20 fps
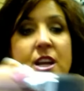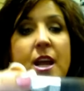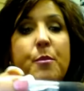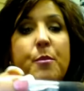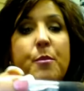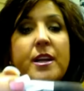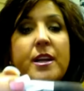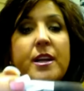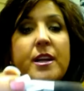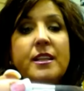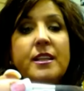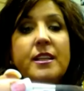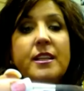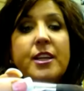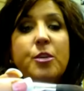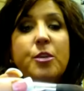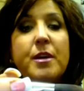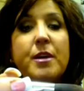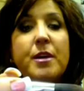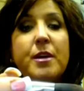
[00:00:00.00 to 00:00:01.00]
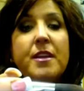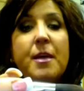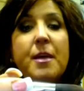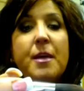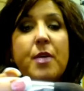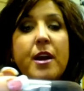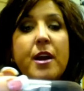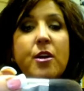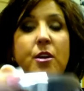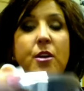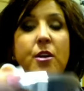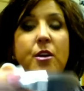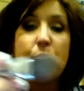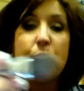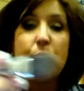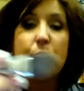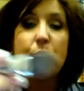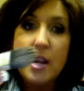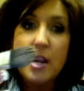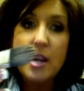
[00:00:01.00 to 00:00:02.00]
put a little bit of that product on a
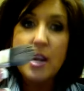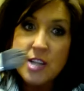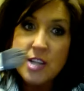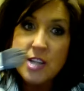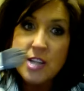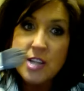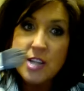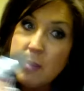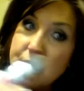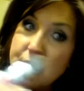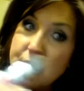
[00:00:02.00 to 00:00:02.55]
brush, and I'm going to show